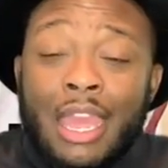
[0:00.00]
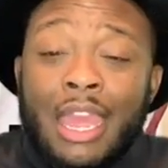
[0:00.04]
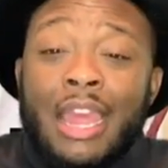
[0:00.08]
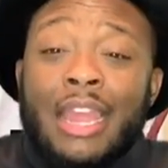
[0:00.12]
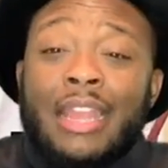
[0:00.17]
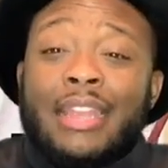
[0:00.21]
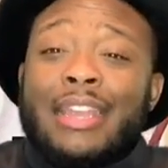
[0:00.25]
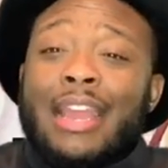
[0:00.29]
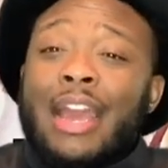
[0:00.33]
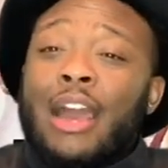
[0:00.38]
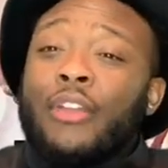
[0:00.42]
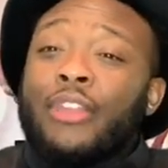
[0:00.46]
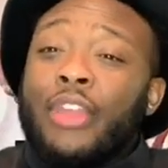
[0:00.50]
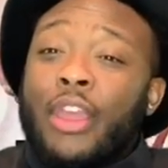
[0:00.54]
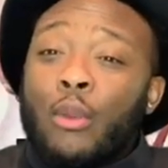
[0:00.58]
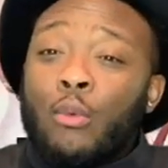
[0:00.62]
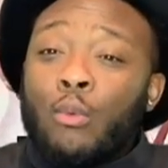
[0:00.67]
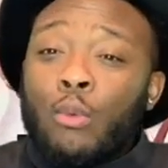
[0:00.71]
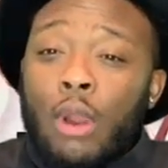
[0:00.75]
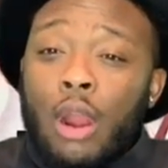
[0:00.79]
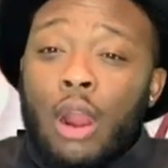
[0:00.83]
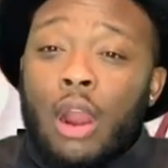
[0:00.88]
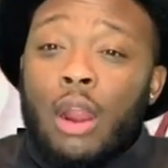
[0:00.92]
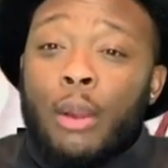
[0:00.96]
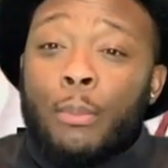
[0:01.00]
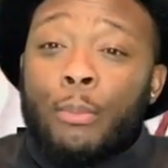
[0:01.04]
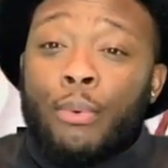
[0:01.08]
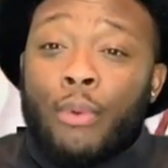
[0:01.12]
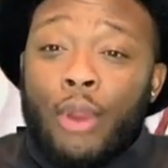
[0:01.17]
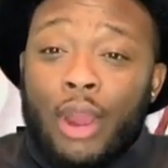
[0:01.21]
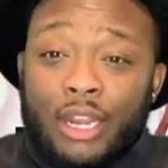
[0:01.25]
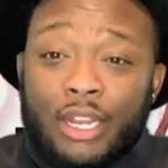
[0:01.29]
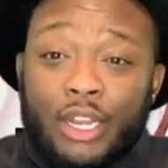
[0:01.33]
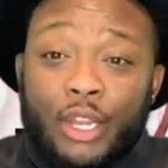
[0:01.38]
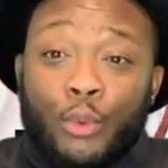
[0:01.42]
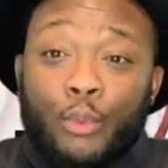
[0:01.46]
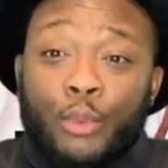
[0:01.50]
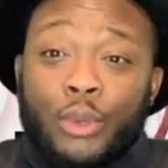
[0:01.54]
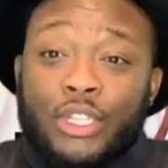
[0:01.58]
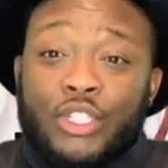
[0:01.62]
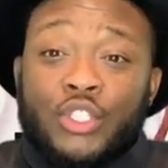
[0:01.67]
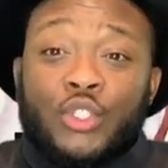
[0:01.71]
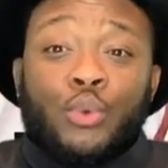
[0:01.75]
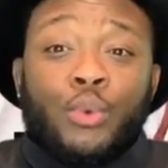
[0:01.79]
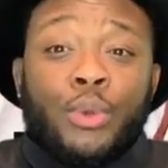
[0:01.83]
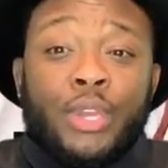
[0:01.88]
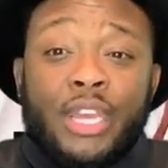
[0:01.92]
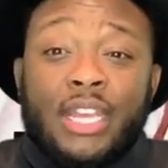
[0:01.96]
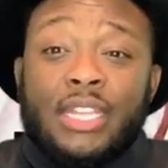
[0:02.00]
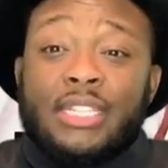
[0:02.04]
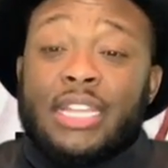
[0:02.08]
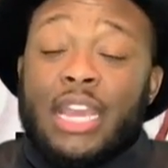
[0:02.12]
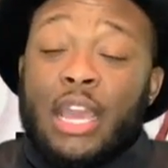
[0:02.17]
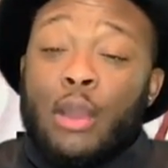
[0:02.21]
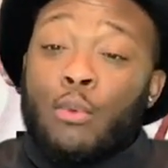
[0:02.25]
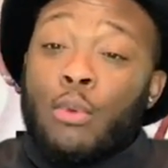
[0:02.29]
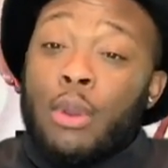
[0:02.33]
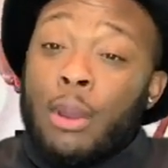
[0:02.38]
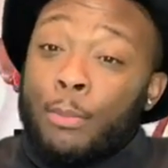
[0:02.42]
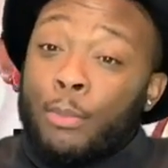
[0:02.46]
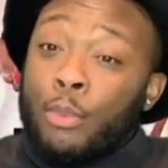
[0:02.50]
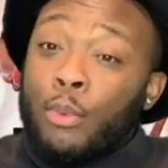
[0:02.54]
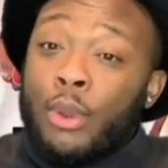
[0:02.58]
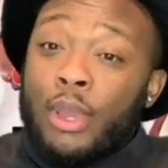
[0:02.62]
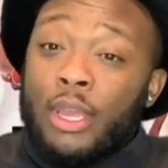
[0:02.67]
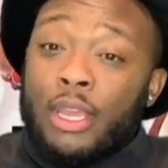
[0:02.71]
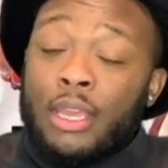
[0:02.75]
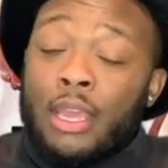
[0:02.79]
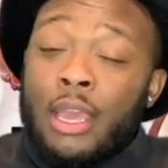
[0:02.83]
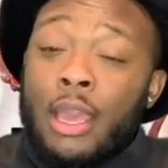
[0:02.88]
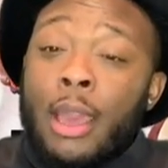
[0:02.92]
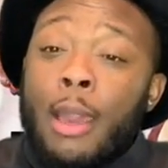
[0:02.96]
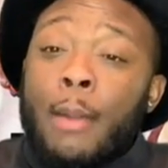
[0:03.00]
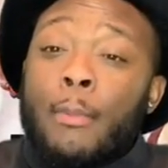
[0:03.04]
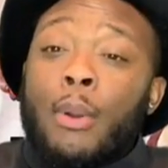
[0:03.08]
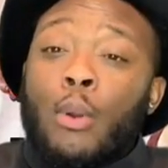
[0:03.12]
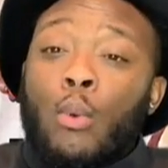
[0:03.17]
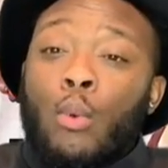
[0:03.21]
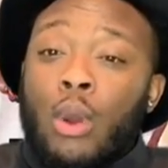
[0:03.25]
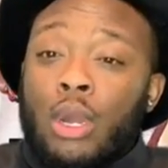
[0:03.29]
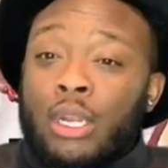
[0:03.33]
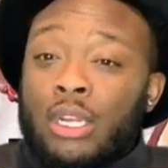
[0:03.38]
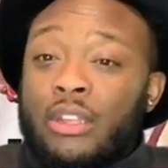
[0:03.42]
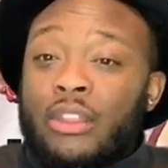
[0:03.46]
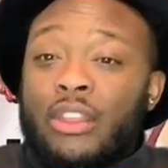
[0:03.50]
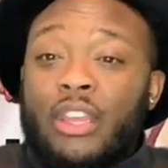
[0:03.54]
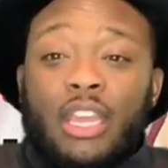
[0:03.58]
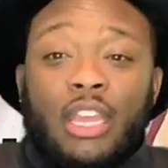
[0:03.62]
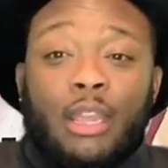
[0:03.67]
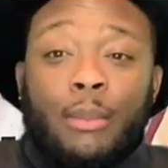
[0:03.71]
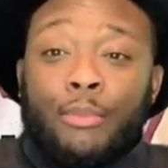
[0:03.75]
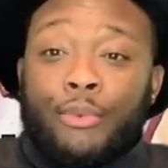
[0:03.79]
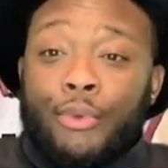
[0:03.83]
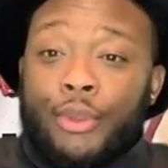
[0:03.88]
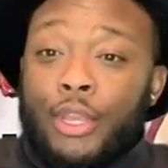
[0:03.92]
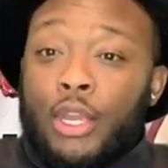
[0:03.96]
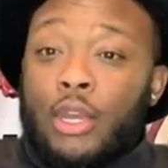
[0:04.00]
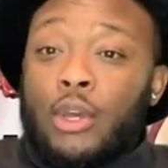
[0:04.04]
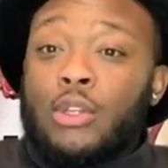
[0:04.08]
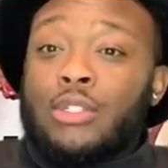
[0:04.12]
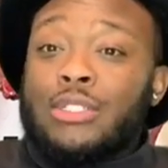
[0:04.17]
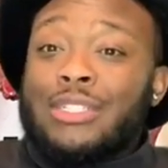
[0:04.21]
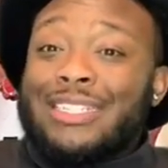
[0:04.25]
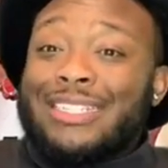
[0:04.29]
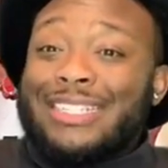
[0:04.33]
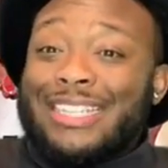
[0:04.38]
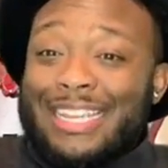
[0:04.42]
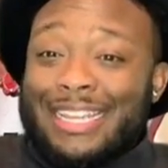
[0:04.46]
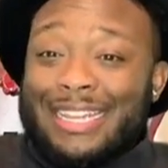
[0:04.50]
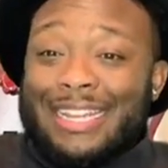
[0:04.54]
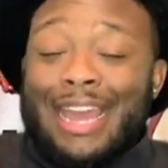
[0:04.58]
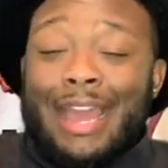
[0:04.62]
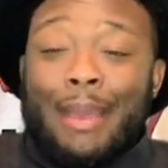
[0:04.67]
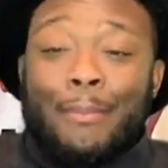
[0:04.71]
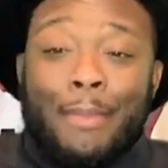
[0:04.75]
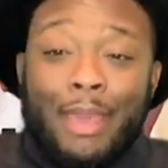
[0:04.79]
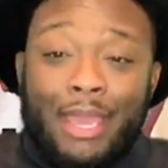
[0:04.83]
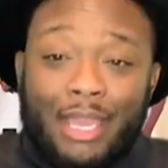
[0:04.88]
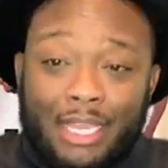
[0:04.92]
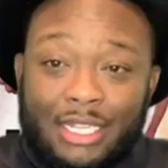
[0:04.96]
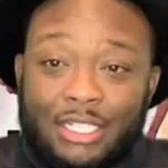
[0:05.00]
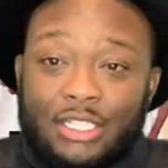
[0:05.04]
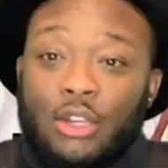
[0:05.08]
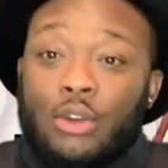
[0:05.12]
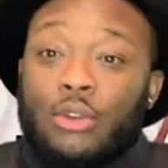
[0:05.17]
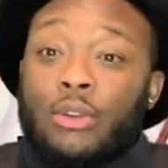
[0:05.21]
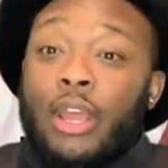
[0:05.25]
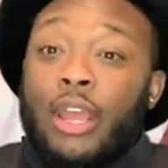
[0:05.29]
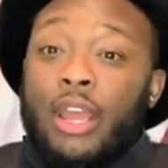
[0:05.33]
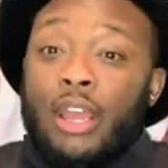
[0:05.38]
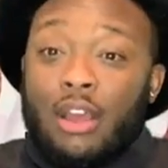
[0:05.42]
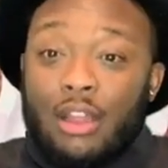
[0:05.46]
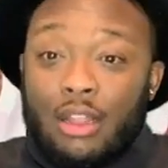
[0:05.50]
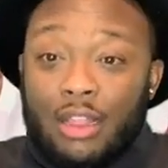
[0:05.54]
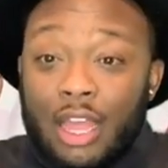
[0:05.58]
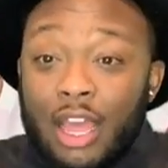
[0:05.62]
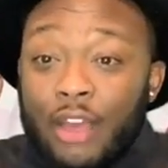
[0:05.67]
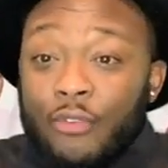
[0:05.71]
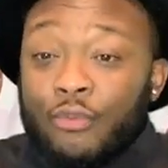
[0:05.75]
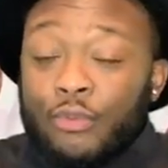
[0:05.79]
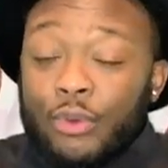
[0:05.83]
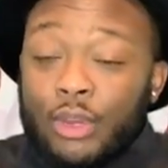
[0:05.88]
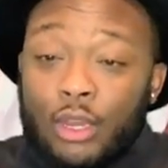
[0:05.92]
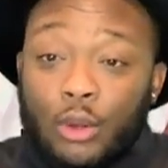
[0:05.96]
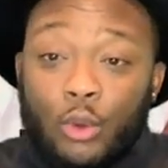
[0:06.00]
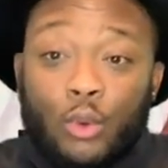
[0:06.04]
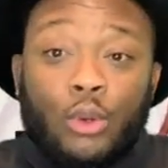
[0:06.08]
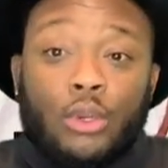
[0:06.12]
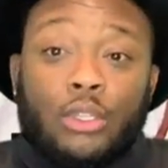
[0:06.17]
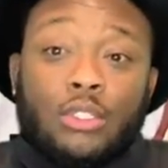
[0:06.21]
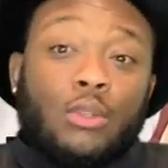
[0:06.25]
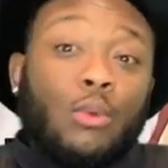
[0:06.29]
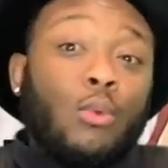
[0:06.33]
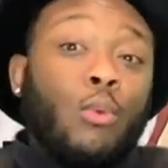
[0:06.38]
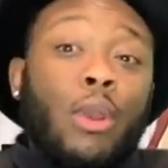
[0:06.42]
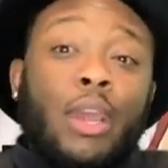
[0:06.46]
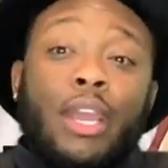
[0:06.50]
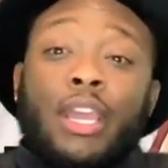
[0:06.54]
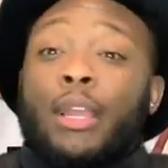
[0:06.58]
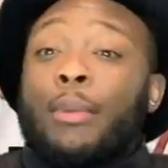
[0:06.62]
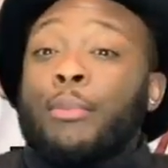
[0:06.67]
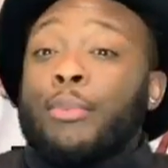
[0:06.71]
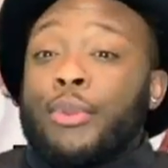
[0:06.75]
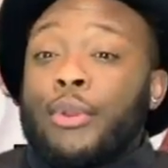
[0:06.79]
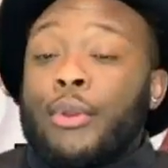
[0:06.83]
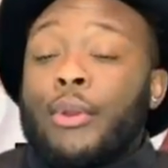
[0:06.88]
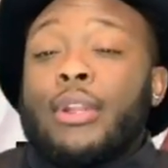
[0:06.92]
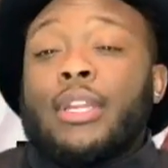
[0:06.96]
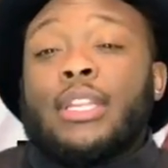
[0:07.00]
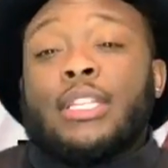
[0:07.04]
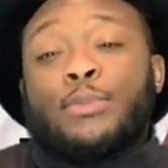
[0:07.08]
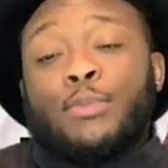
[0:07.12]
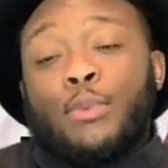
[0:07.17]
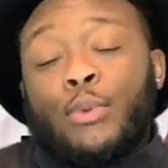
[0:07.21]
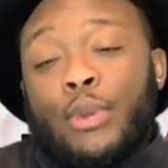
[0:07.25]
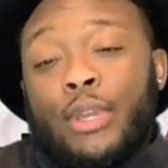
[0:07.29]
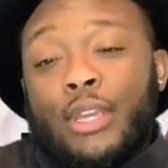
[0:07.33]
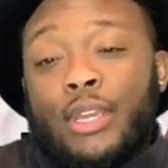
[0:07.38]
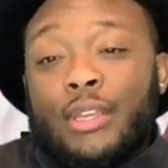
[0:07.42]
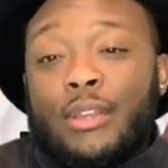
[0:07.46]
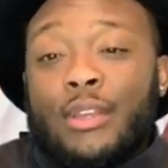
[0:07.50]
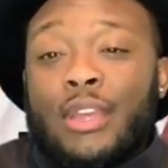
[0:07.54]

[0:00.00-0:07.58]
Now, they were pregnant with twins at one point, but one of the embryos did not make it. So they are left with, of course, one embryo at this point.